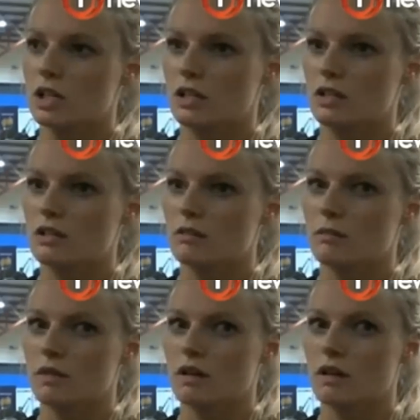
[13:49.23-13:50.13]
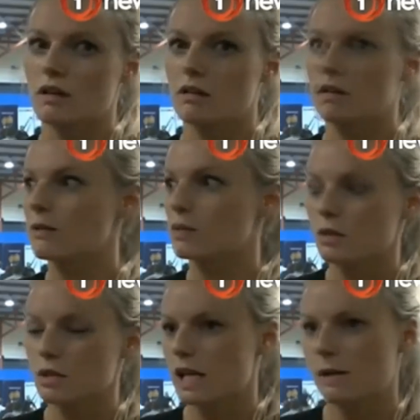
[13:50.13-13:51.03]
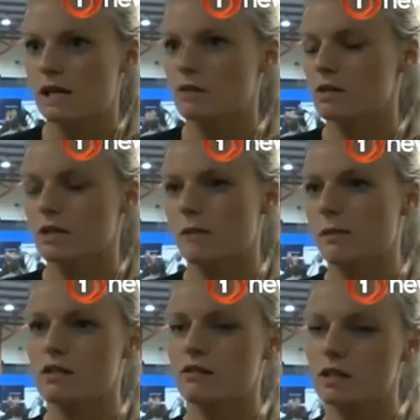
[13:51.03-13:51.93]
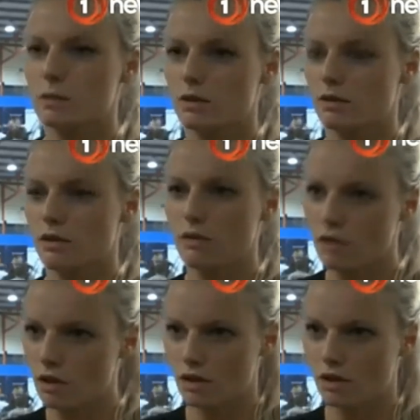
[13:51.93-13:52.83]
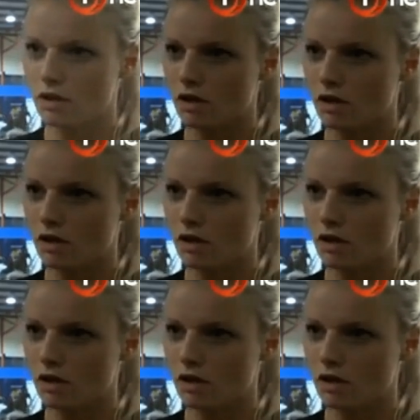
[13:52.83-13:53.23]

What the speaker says: She loves all her teammates. All the teammates are really supportive of her.